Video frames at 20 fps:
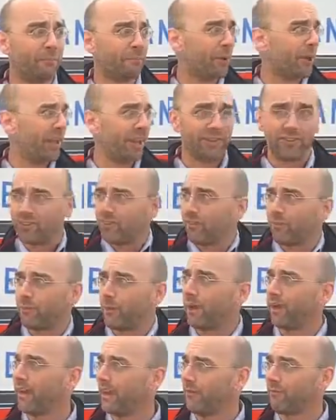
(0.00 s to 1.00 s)
But it's
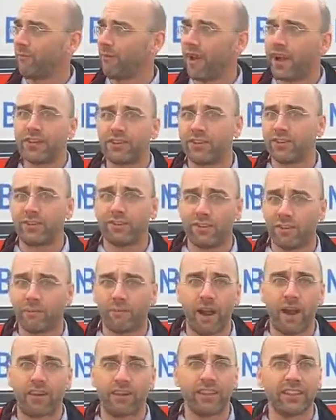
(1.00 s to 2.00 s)
just been infectious
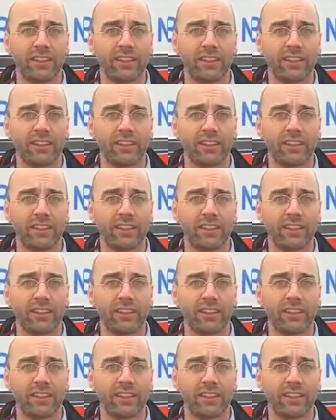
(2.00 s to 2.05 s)
around